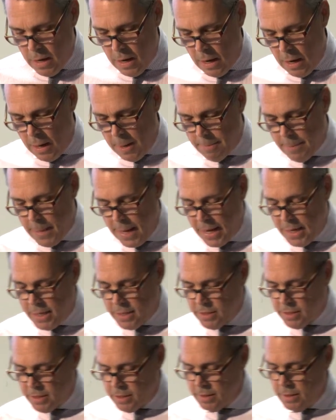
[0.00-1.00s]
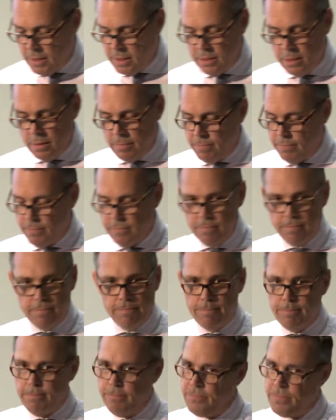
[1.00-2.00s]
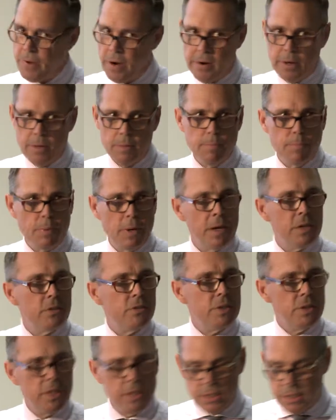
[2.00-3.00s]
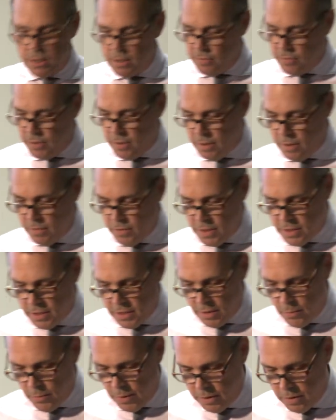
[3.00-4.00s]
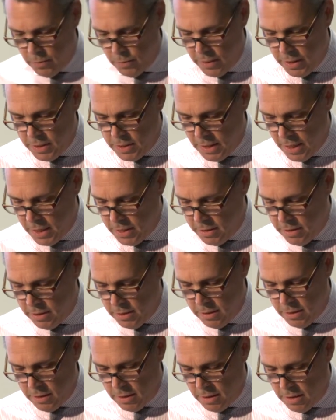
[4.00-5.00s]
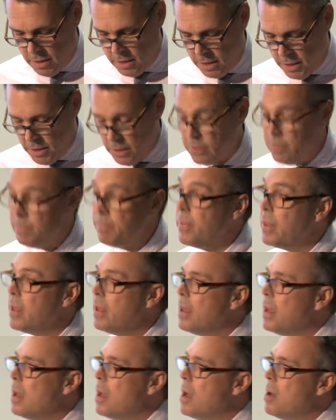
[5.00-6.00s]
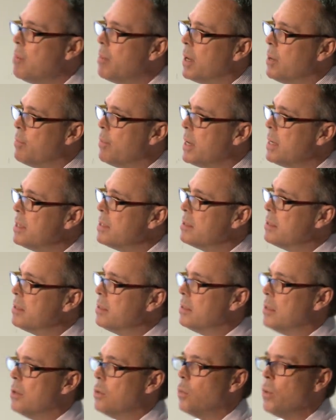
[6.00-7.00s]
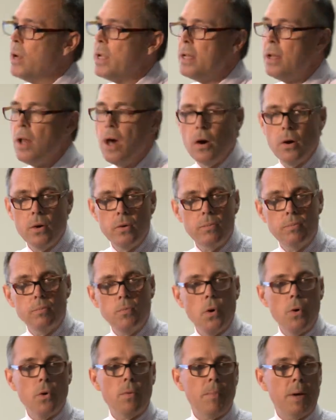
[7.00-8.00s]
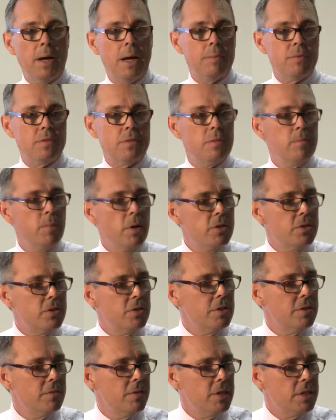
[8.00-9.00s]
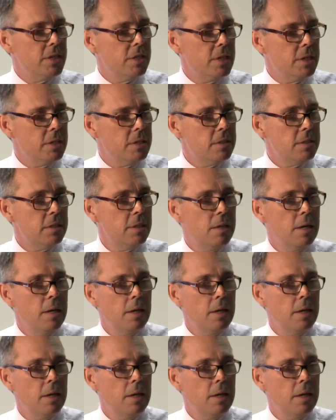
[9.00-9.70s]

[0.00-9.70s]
And it's a very proud tradition of the university, and one that we intend to continue. But it means that we know, more perhaps than most universities,